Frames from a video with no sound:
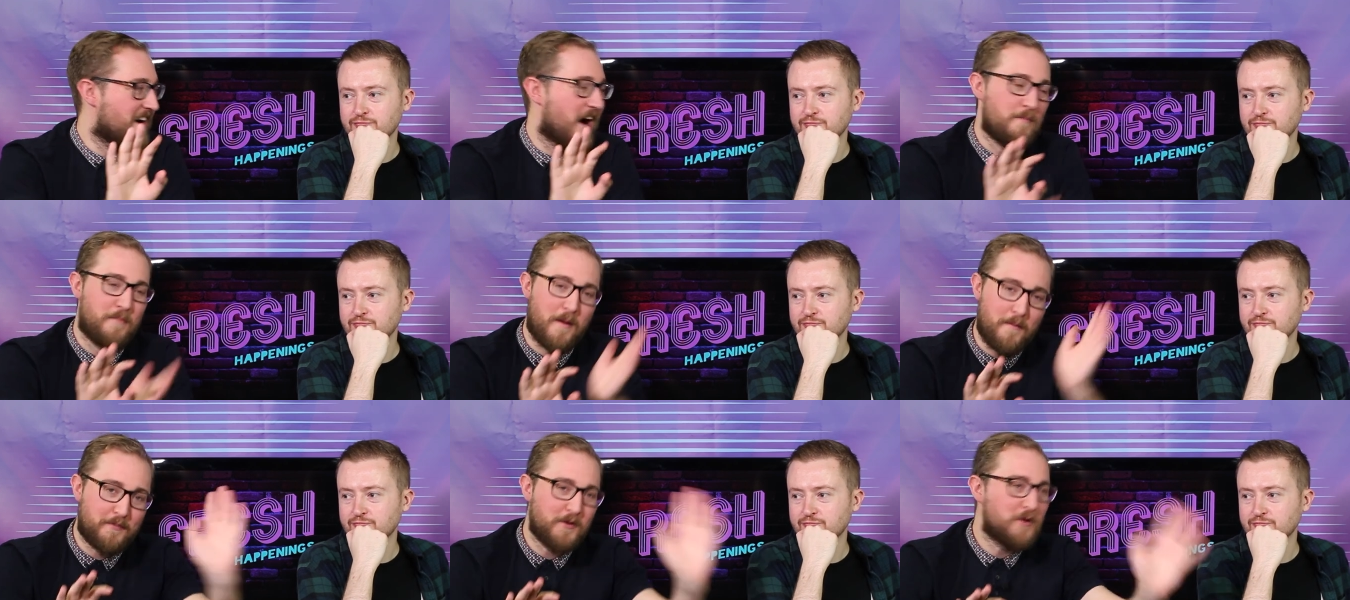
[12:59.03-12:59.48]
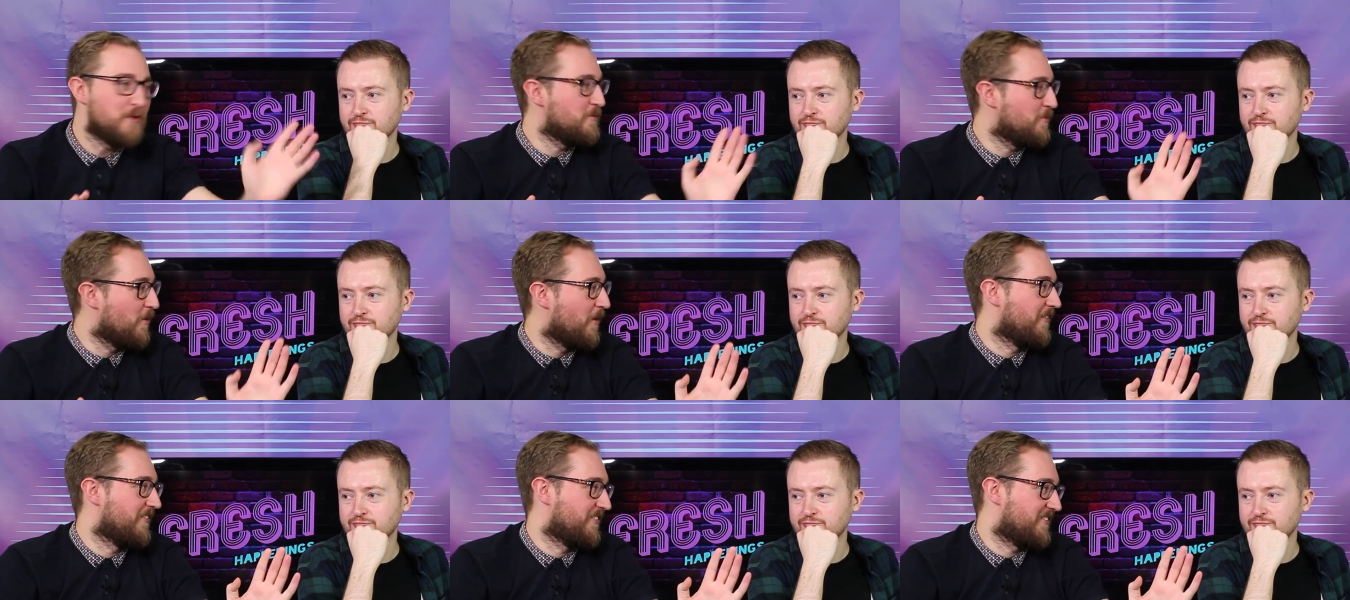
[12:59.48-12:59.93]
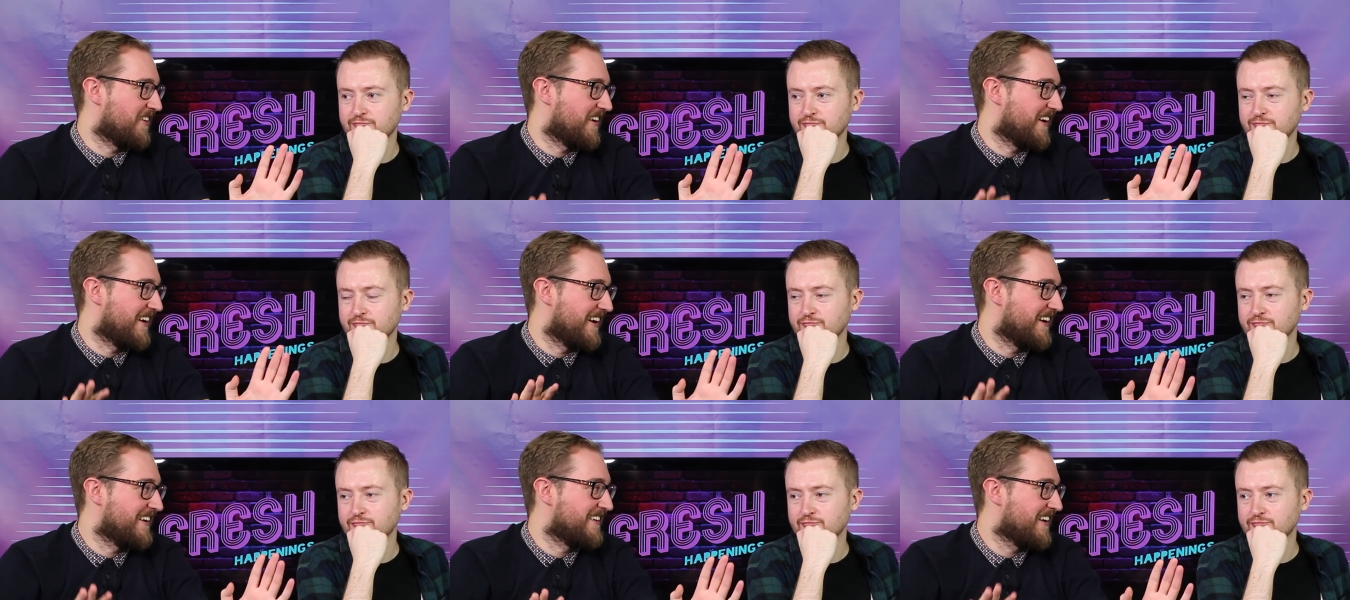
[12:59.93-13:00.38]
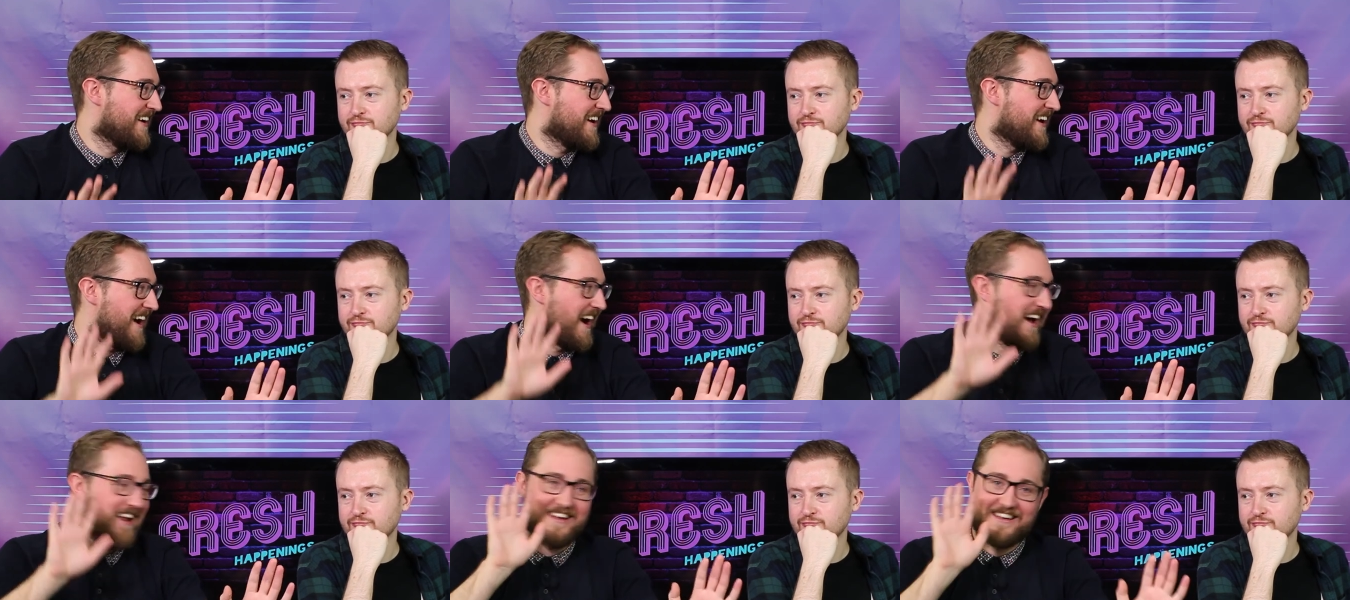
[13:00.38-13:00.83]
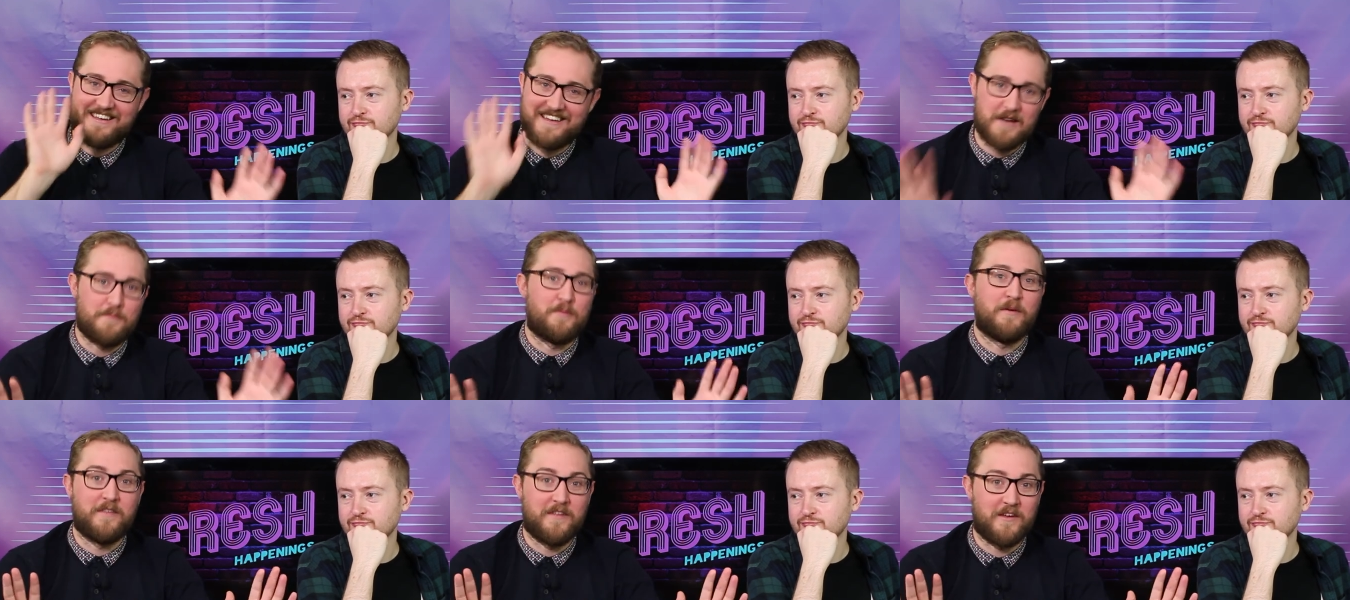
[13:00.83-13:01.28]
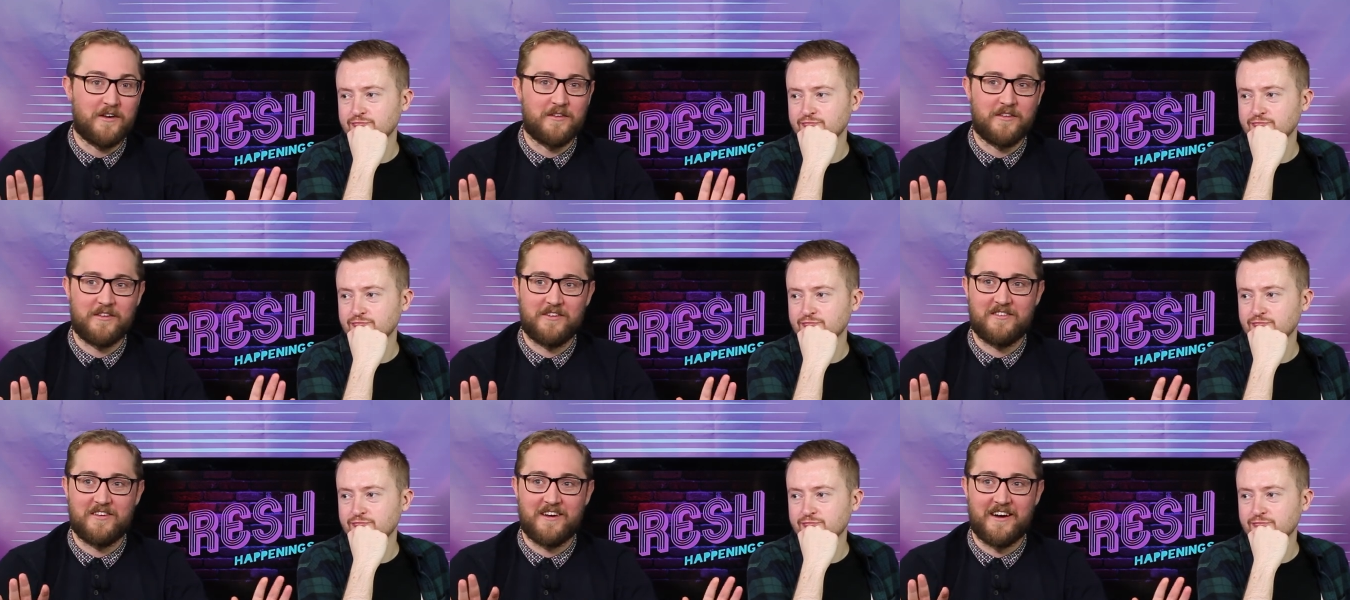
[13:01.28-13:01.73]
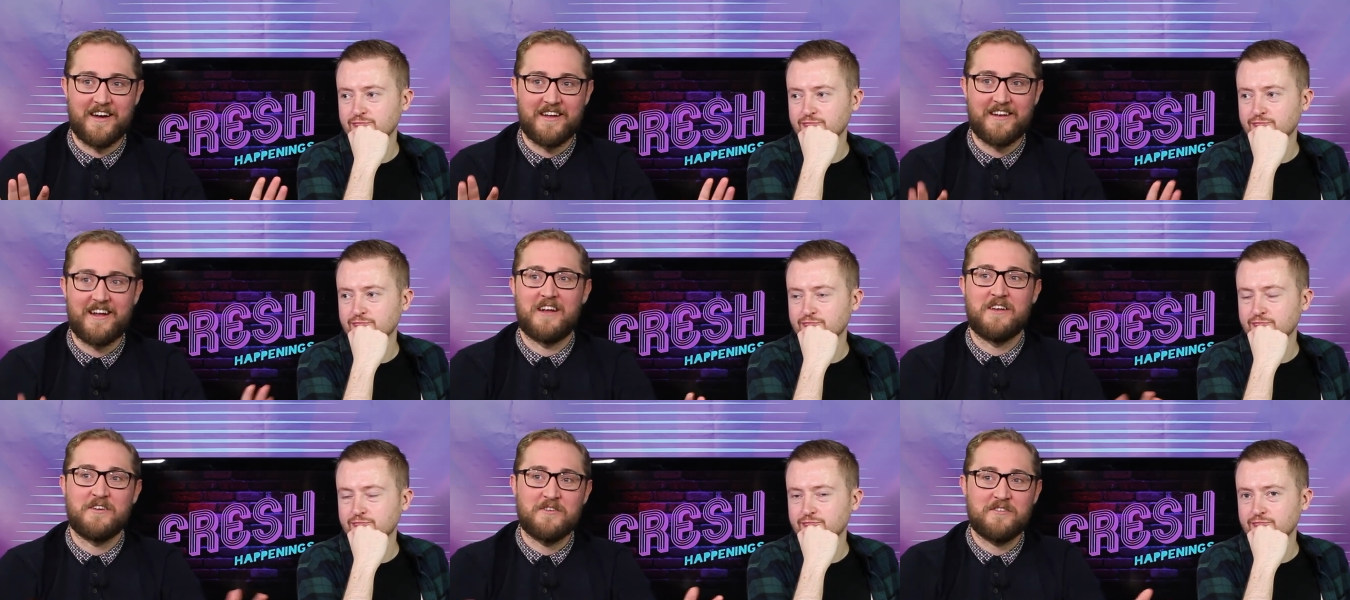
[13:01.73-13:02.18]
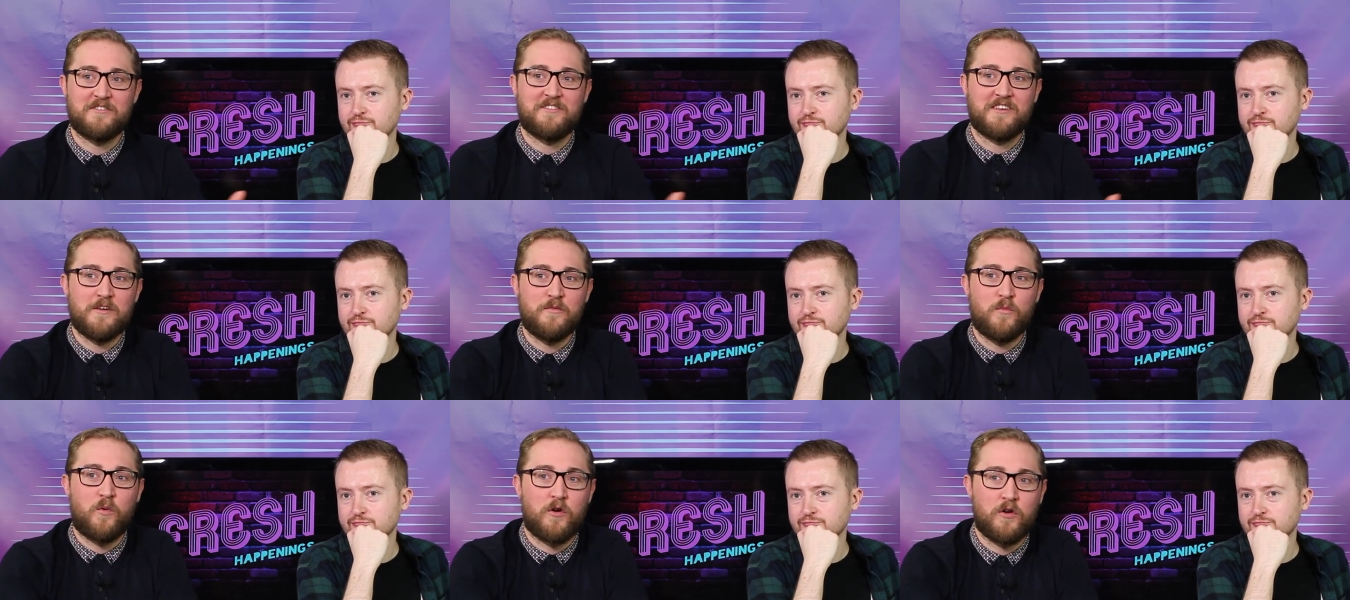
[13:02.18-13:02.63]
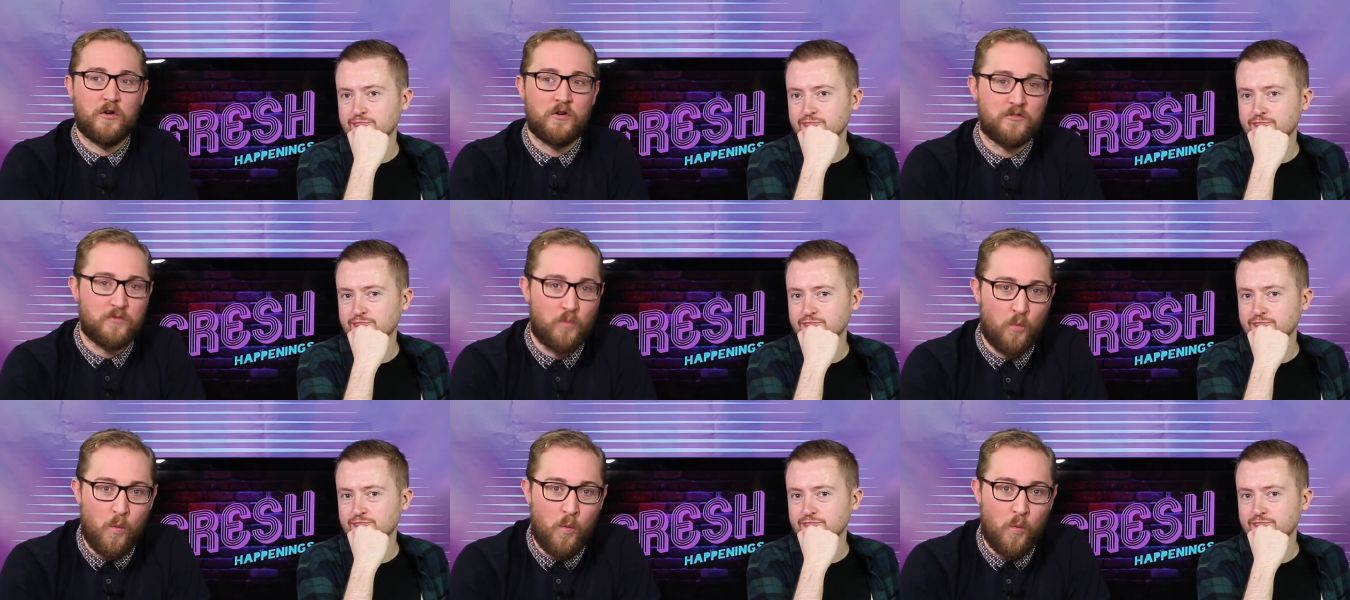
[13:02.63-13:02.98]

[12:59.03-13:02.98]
Speaker 1: a baboon one side, and a gibbon the other side. And you can see one looks